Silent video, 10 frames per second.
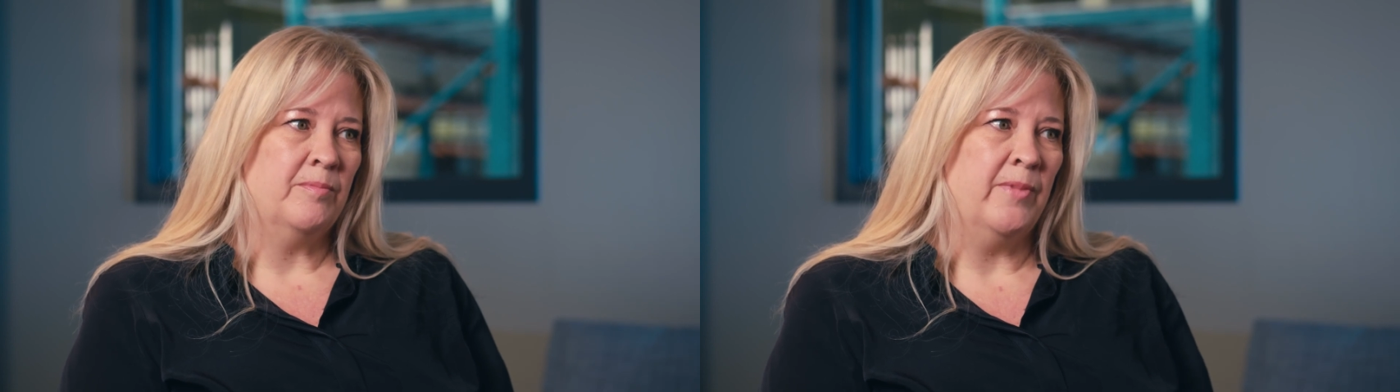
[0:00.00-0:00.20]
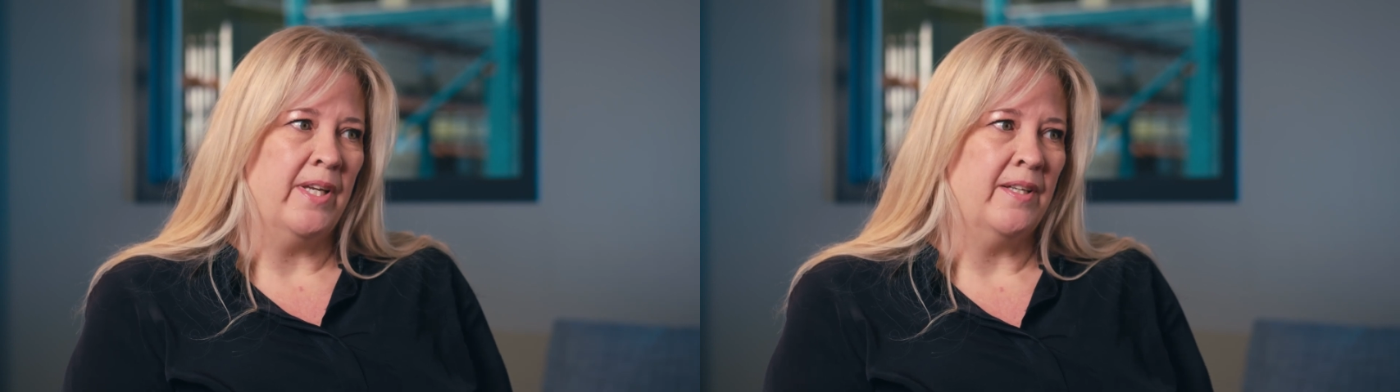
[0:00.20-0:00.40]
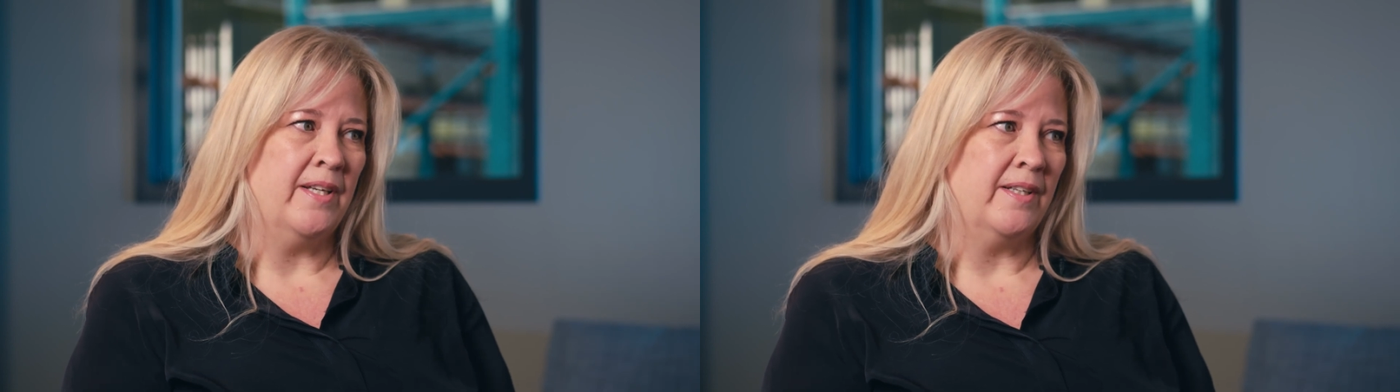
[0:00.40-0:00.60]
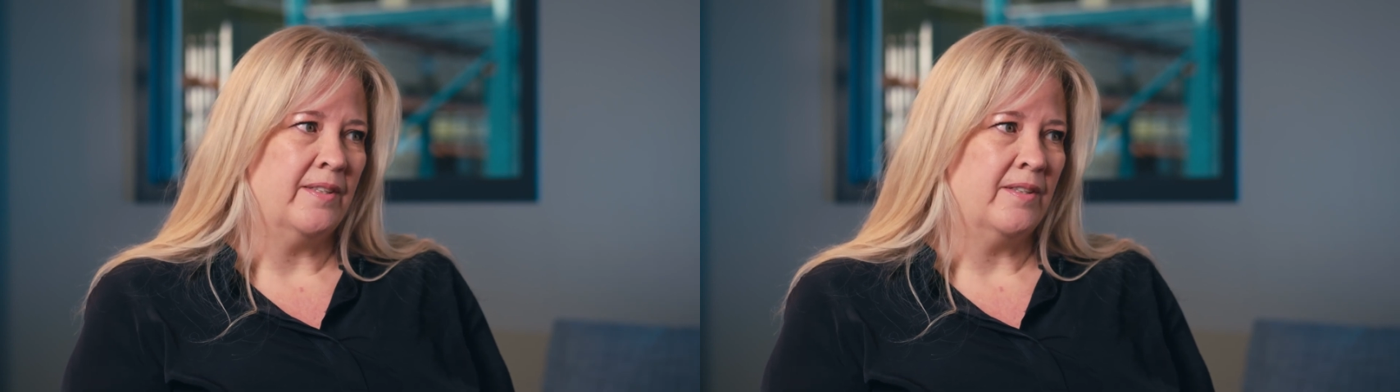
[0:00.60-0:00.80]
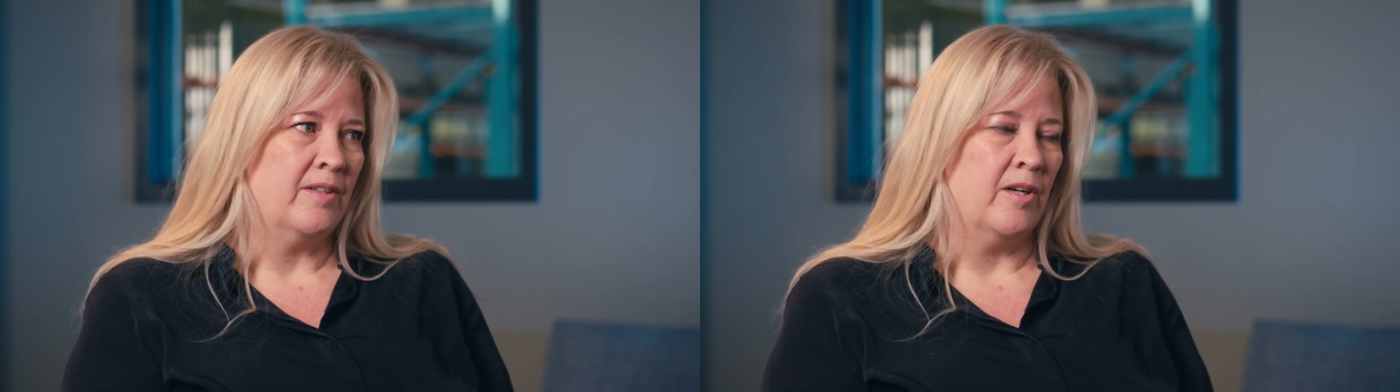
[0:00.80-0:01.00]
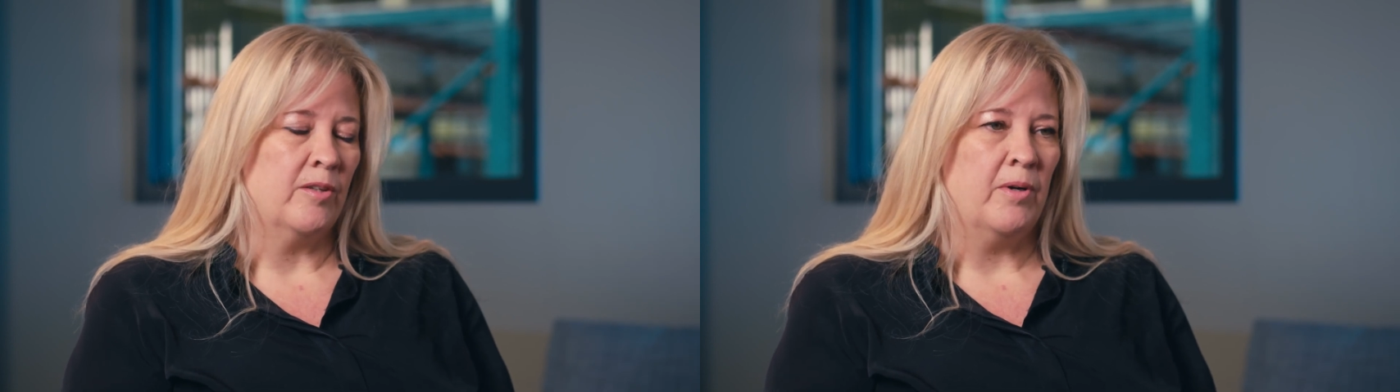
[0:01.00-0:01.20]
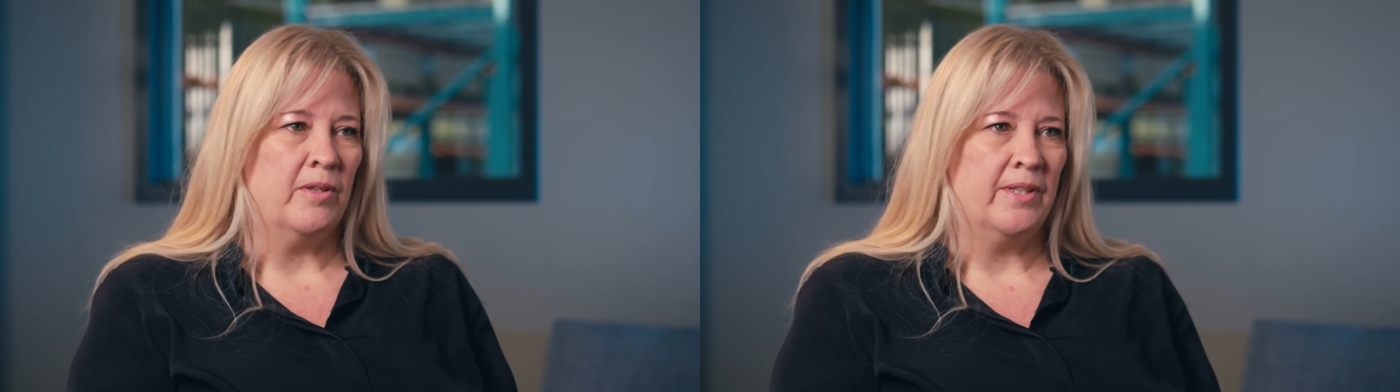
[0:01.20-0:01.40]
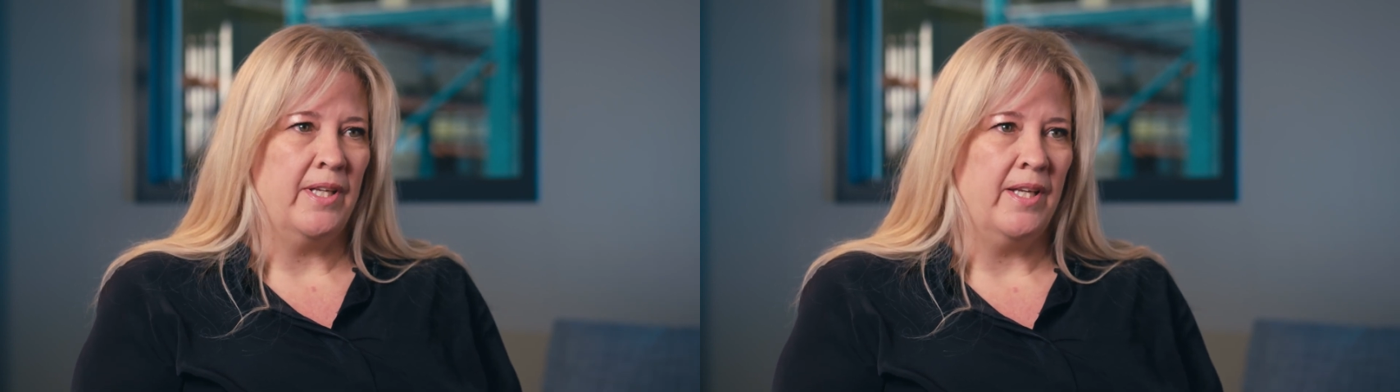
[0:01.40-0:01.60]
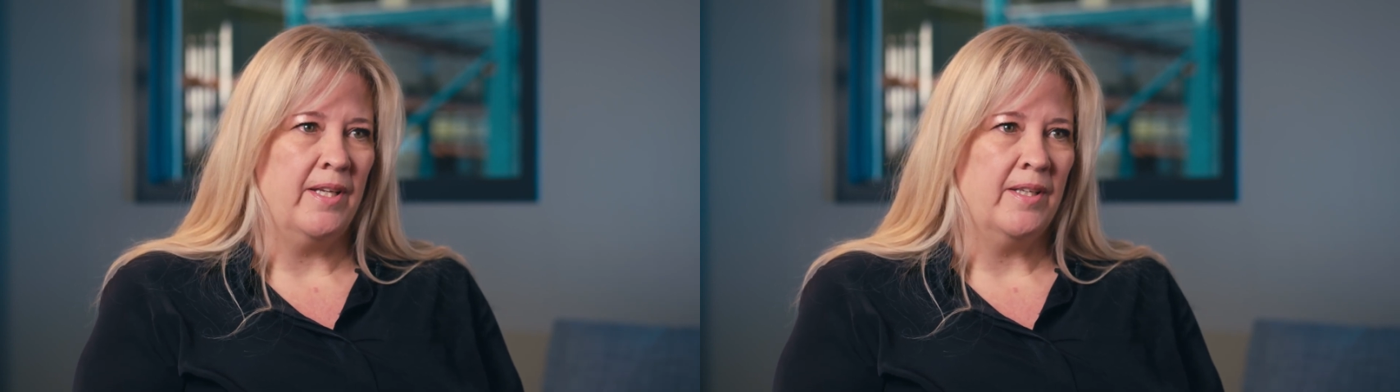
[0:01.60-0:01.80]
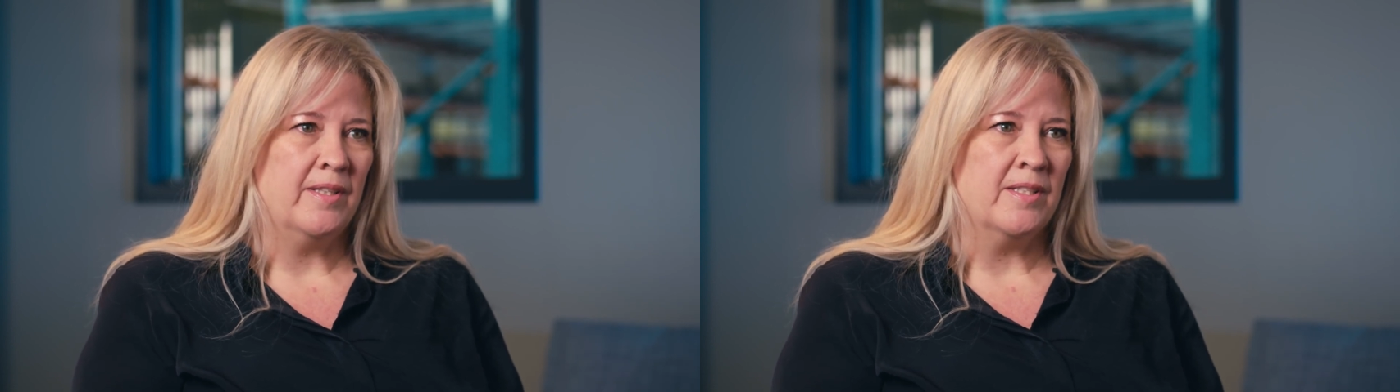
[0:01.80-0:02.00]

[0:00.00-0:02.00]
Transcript: we conduct our quality